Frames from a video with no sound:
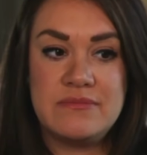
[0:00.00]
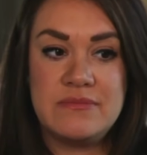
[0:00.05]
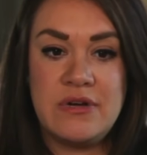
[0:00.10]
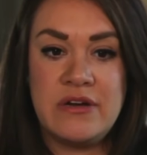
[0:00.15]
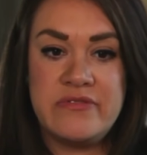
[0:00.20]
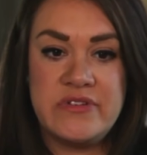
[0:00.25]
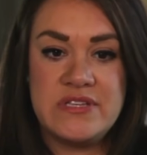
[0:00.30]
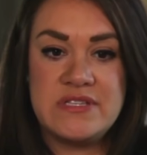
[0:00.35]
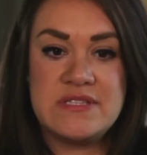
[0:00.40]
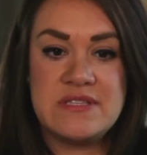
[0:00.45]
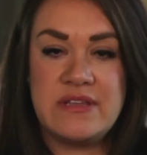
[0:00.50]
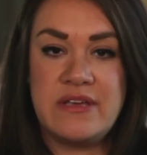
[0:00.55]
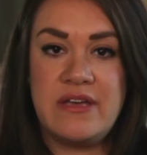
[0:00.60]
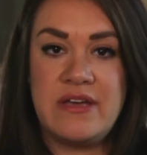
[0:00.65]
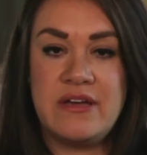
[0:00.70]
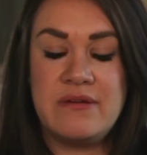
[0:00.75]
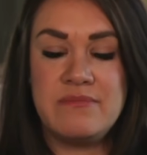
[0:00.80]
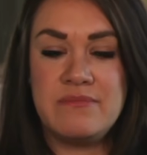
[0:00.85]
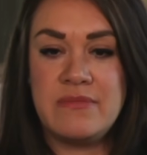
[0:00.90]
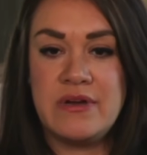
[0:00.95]
obviously,
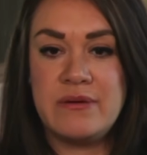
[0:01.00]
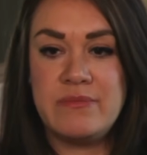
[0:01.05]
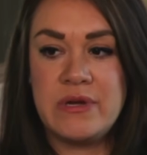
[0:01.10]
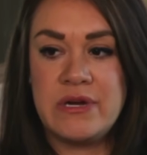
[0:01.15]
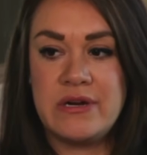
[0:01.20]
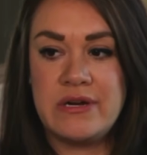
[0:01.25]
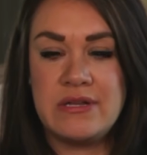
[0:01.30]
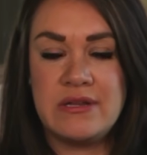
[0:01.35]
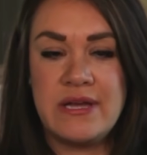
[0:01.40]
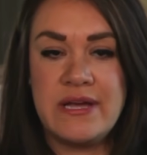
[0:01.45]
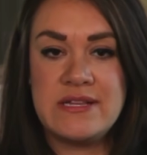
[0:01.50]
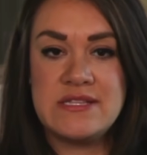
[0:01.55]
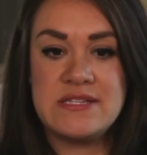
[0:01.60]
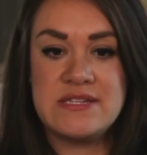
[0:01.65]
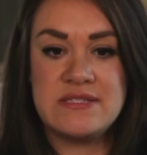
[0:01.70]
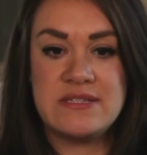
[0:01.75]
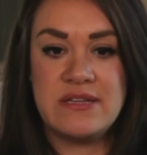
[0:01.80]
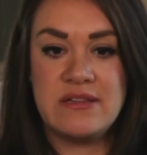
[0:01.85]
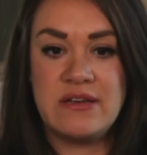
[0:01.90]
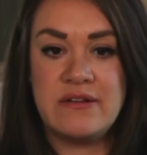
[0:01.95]
I married Lance
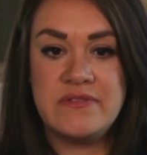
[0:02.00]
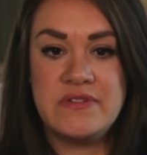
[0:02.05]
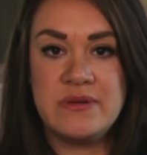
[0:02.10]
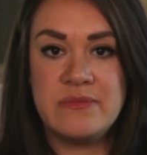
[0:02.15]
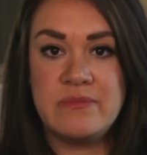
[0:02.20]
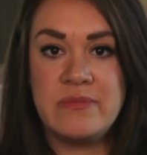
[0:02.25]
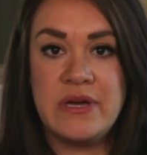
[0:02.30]
because I loved him,